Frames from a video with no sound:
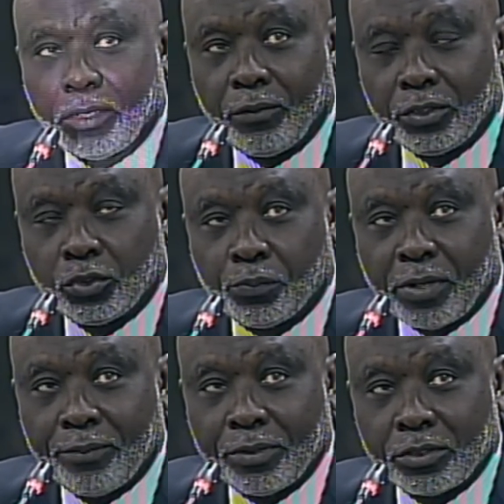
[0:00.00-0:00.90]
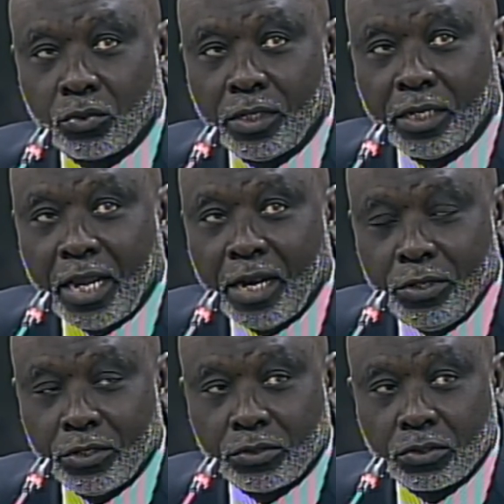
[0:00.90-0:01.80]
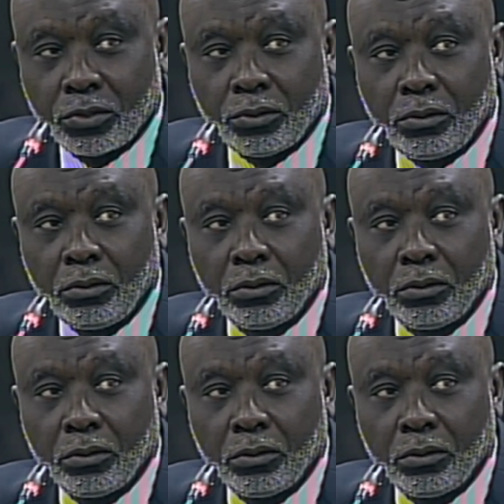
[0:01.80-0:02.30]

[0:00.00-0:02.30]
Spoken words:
went to primary school at Albion School.